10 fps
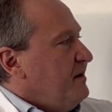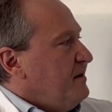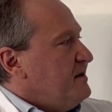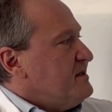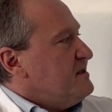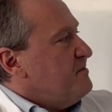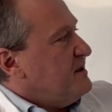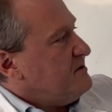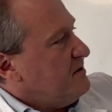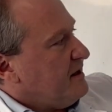This is the
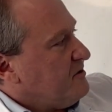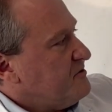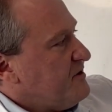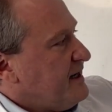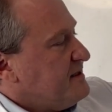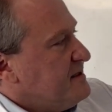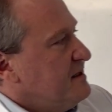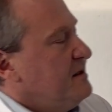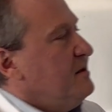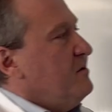muscle that contracts
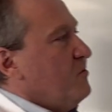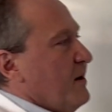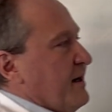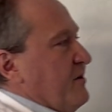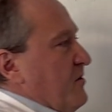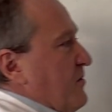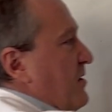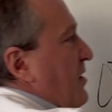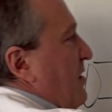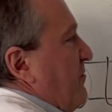when you
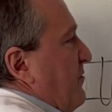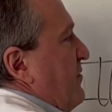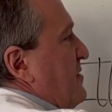cough,